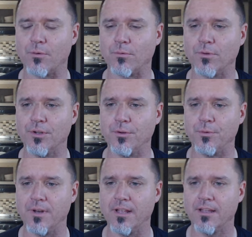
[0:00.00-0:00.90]
a
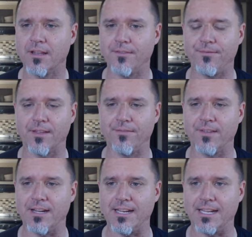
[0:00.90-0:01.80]
rune af
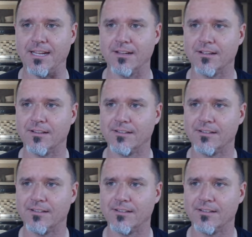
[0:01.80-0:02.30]
affinity.